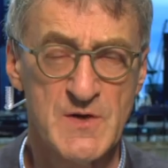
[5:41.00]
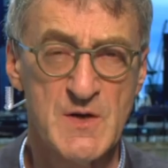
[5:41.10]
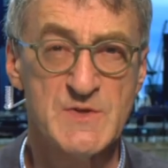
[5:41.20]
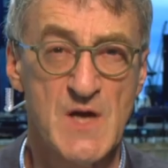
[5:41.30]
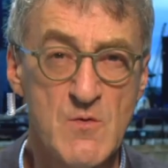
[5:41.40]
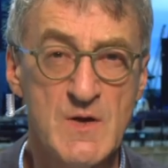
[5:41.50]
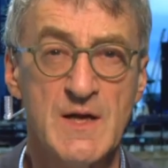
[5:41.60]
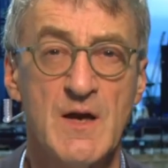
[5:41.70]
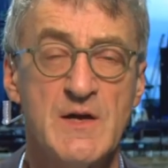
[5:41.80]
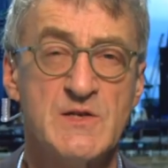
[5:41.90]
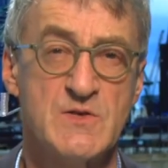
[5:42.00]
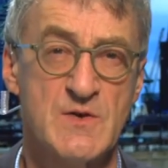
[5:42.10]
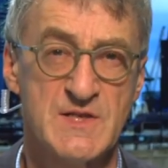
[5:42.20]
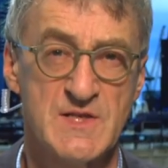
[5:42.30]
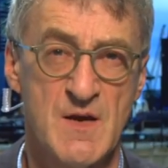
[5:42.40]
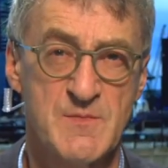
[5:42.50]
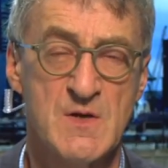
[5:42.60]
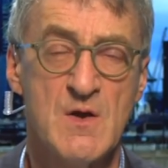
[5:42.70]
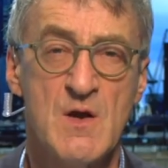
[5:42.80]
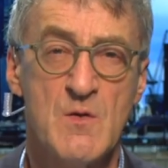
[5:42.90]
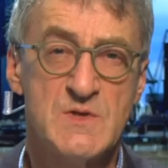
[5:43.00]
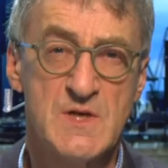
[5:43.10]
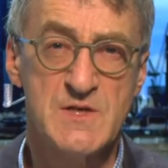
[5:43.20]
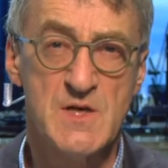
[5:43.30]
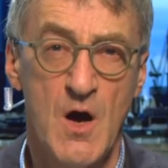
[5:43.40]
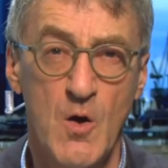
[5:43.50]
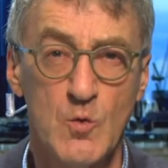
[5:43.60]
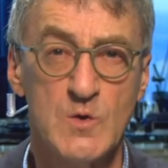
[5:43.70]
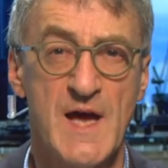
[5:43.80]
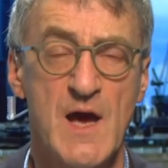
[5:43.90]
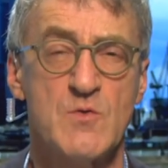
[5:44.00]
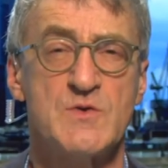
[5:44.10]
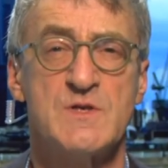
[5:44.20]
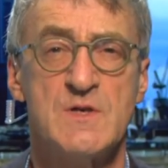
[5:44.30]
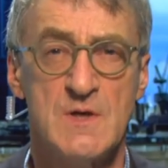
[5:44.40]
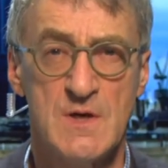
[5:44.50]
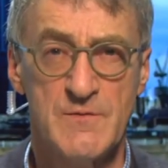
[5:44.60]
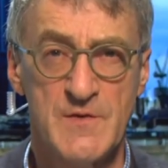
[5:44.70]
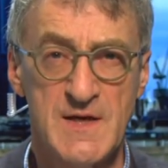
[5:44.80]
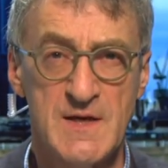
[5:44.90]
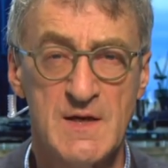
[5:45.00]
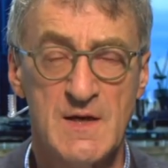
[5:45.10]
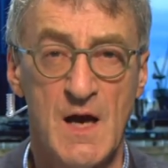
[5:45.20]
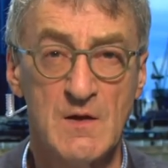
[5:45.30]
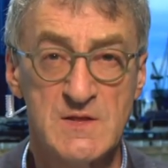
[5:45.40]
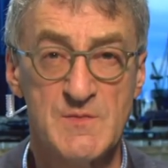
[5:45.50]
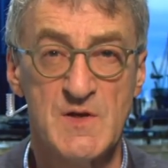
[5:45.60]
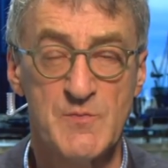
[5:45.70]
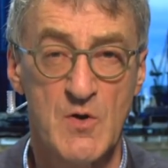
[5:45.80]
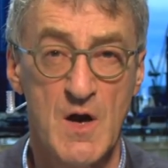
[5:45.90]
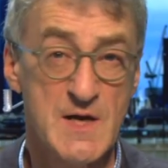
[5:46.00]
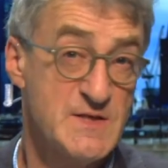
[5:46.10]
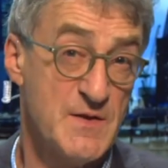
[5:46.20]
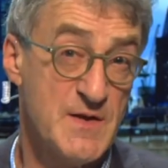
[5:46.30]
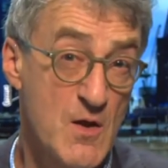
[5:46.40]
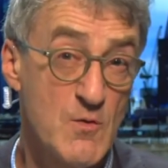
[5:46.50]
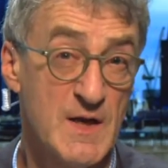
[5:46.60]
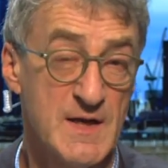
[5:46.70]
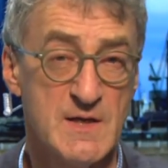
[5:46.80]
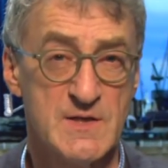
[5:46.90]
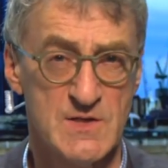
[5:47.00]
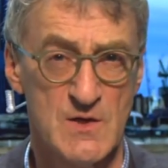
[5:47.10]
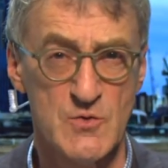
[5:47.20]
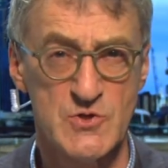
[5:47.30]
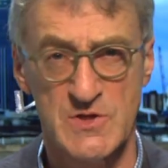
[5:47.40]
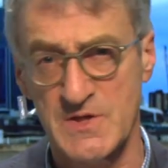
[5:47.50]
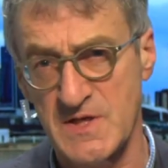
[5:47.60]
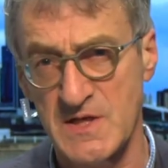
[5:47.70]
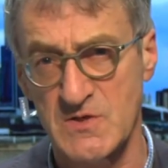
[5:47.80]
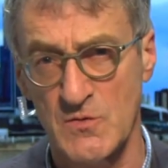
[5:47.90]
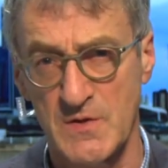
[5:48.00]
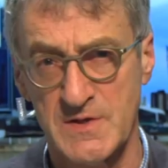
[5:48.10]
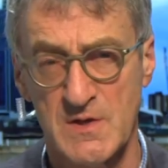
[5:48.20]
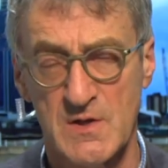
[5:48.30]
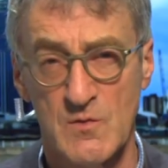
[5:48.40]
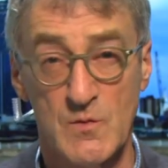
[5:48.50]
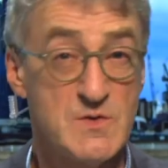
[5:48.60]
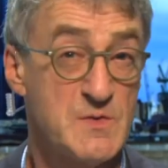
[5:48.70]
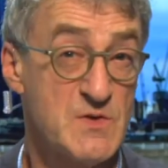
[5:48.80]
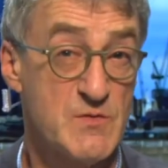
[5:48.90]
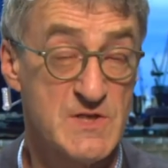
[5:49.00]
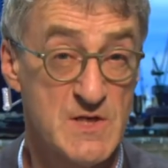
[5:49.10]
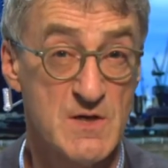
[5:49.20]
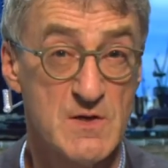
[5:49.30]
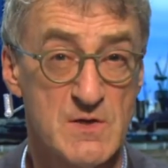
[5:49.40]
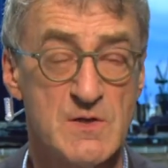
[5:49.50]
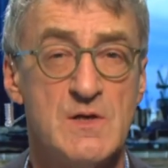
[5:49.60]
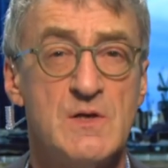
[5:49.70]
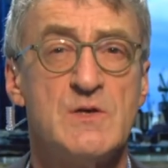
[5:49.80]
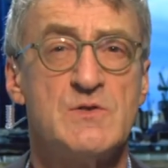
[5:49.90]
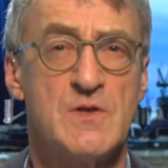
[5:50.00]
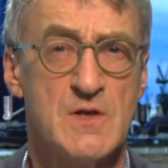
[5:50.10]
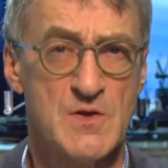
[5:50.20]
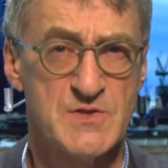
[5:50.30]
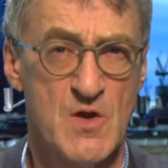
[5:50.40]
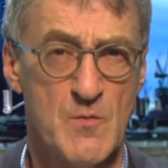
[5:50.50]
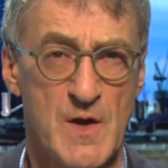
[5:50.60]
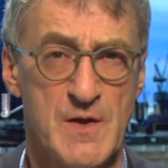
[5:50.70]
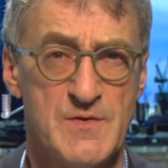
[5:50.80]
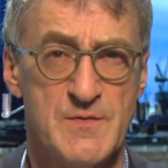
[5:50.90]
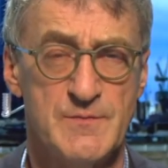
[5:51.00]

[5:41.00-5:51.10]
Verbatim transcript: He was only going to accept, was going to hold out for the ultimate prize and the only solution, as he saw it, which was a return to the lost homeland.